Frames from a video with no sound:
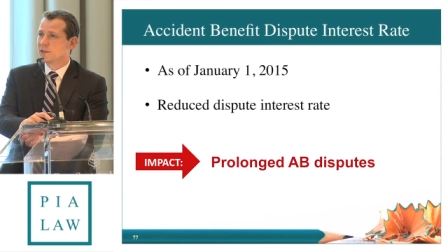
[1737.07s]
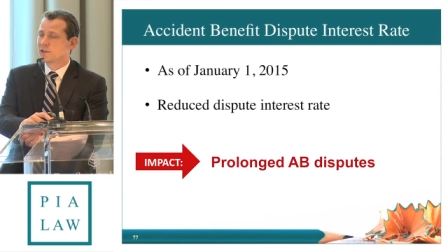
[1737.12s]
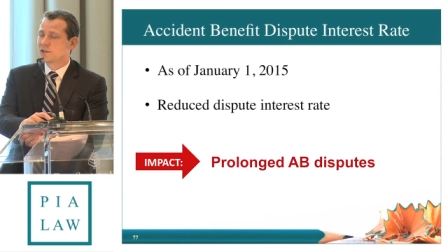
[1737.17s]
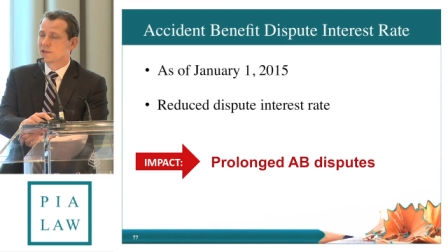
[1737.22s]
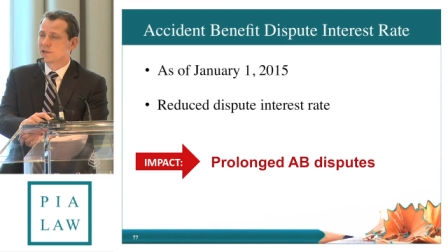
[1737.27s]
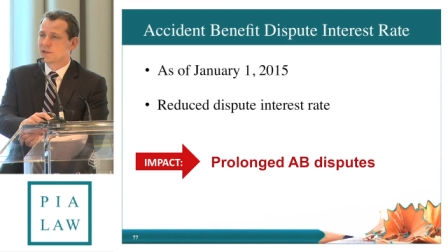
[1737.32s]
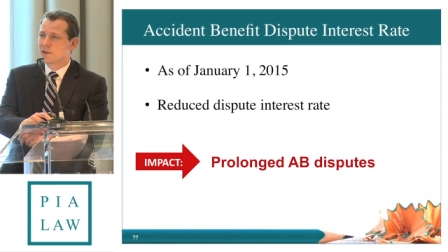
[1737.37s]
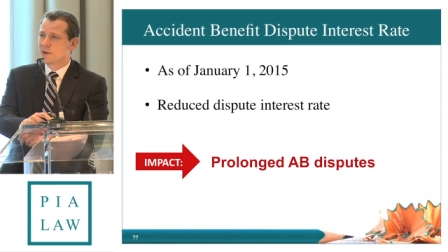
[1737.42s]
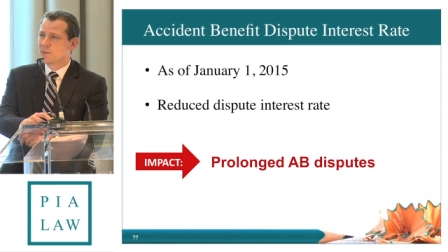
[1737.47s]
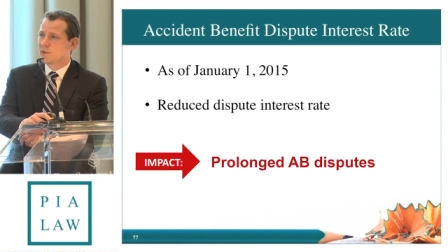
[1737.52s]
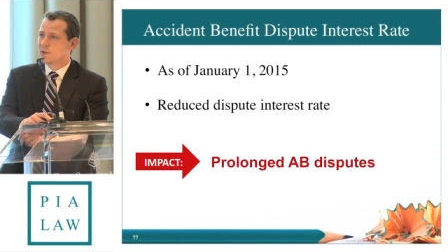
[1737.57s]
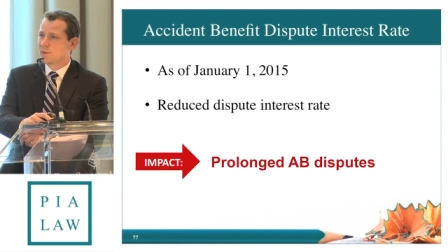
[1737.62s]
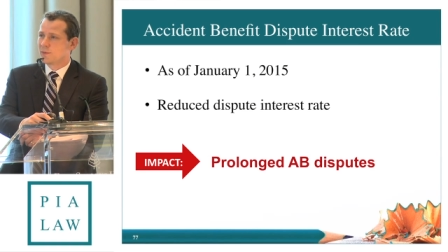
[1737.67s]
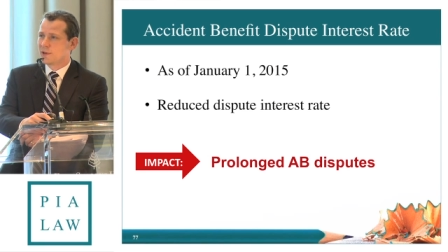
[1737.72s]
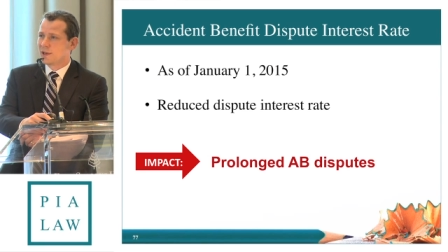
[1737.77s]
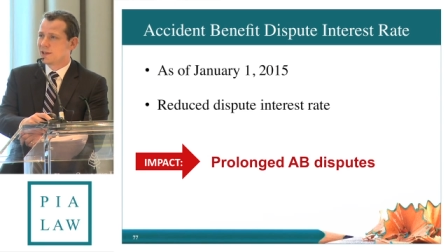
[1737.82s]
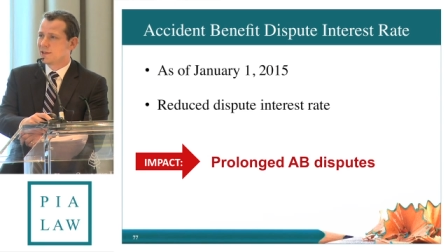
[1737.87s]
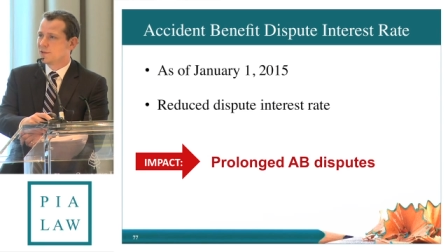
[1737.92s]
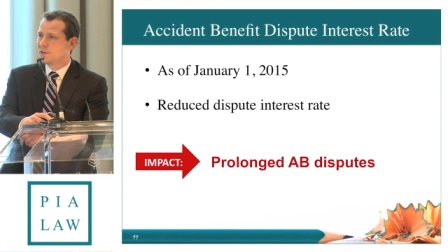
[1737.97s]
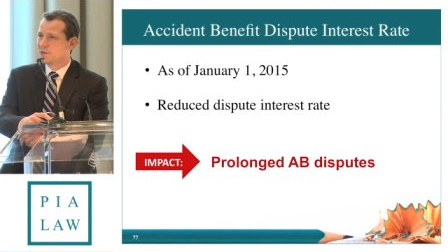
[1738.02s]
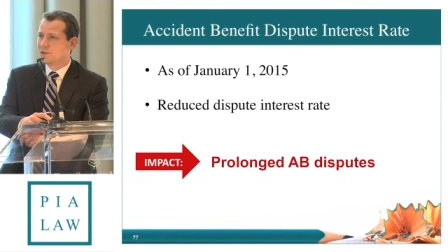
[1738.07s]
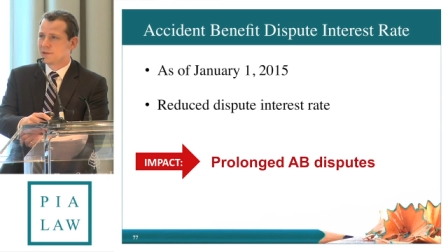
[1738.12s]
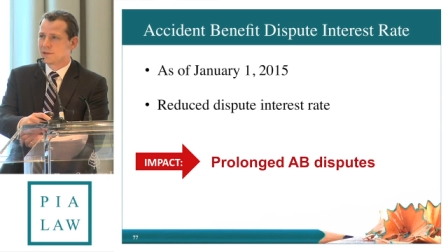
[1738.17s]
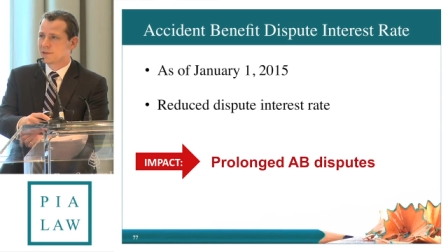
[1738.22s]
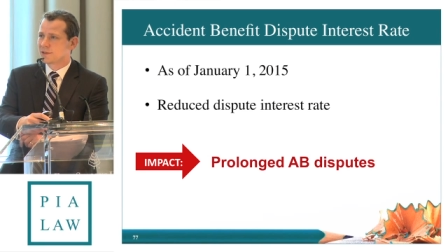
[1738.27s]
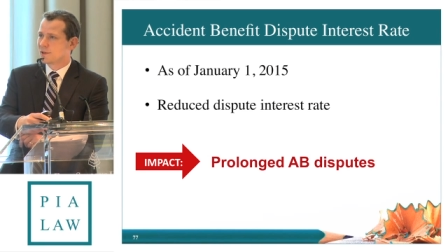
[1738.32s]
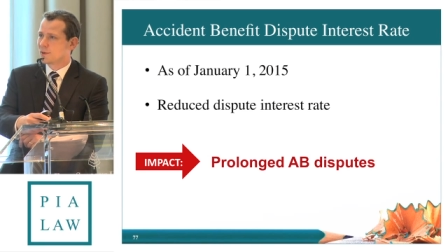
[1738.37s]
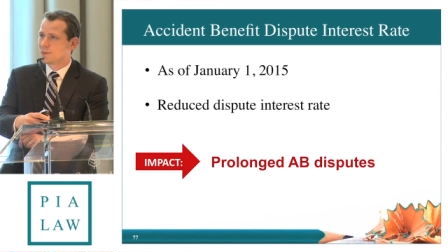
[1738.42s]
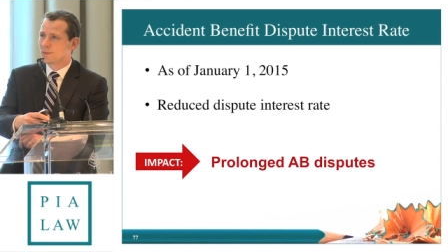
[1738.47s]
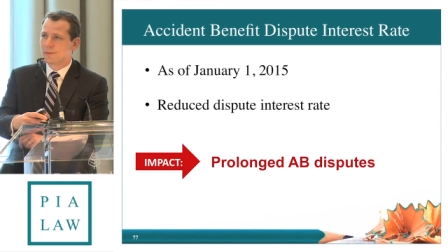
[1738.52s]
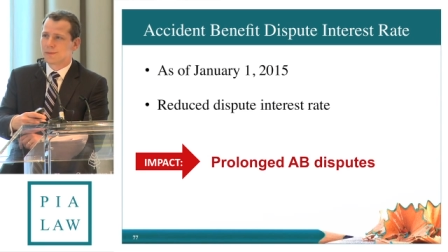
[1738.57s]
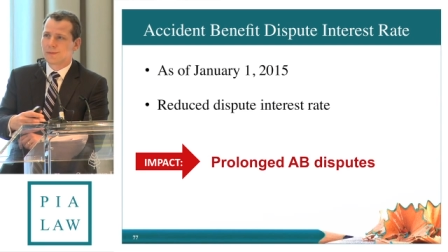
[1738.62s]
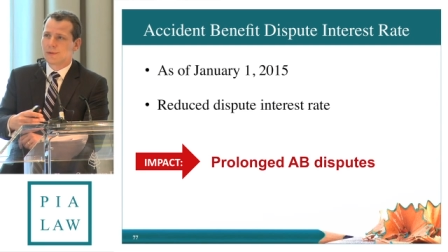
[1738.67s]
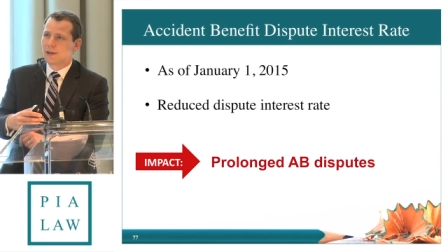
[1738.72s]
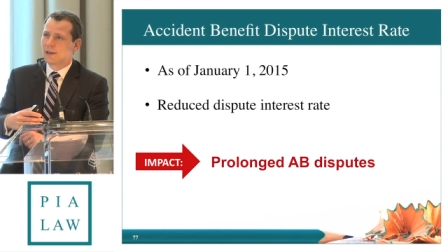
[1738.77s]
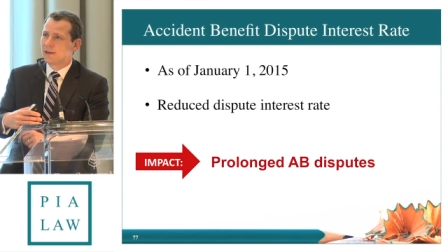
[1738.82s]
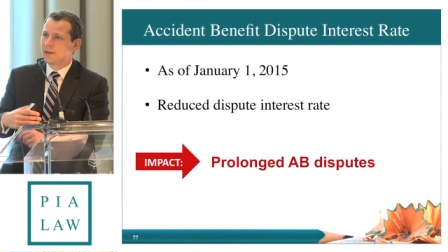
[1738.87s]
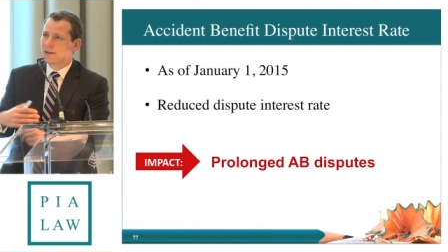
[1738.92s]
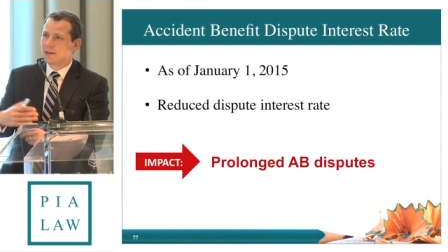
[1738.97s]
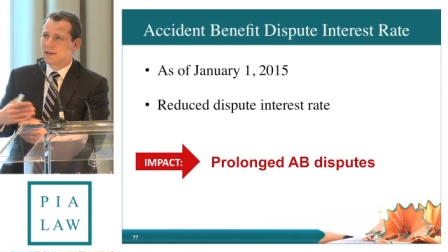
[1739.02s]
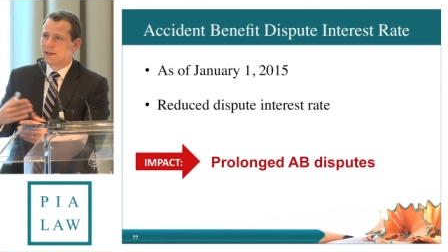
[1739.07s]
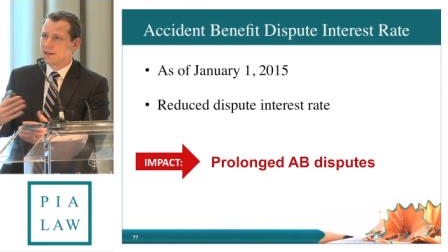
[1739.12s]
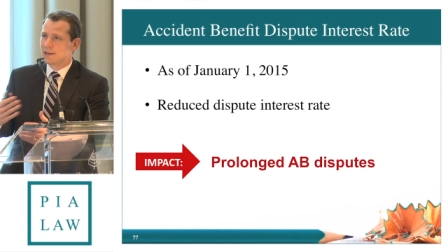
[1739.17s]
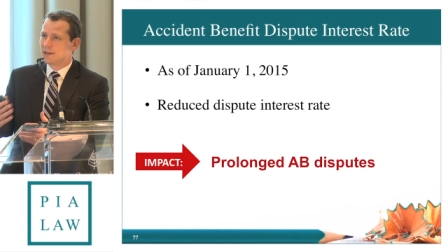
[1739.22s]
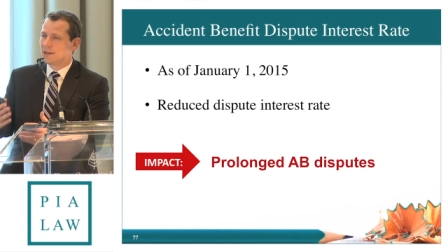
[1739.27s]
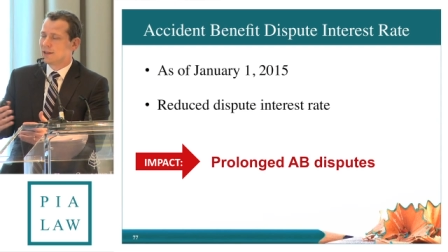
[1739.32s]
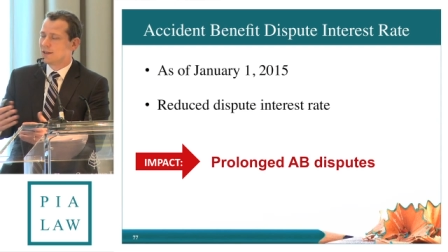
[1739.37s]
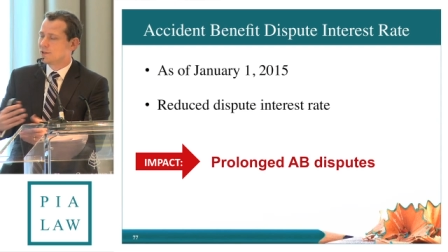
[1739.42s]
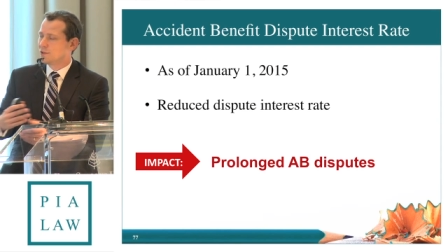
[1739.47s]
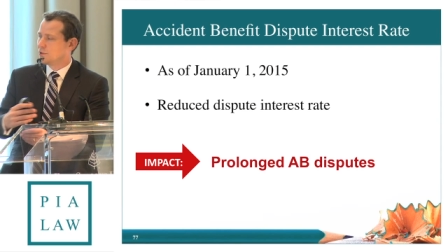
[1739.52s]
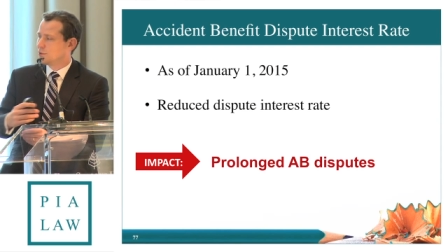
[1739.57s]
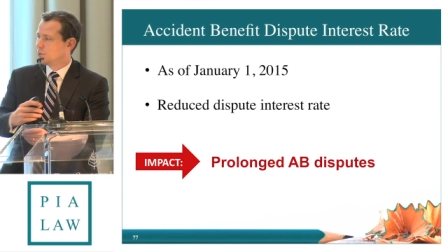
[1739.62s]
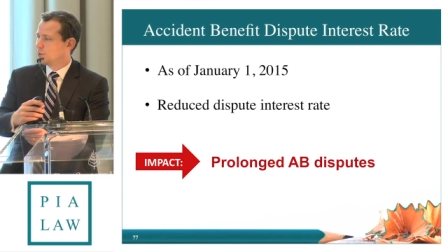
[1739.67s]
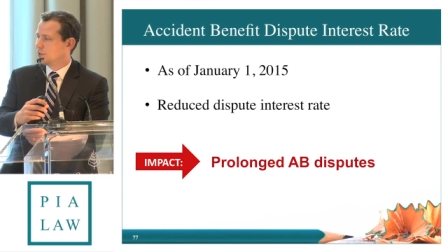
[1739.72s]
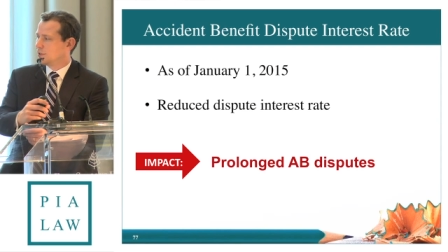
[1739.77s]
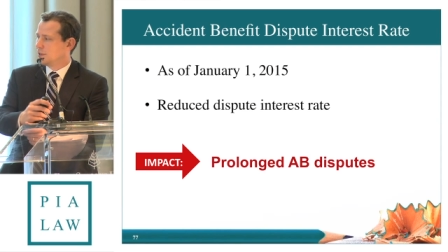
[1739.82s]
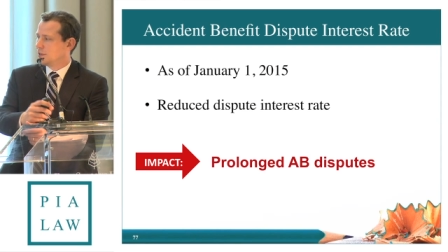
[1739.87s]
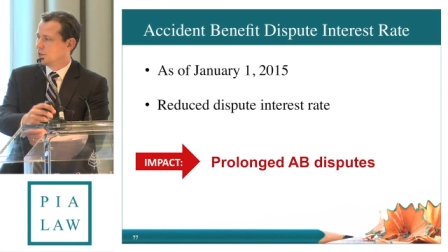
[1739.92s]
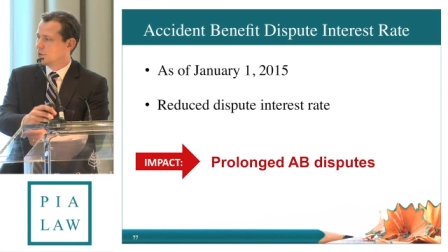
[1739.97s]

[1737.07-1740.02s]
it's just not being paid due to some issue with the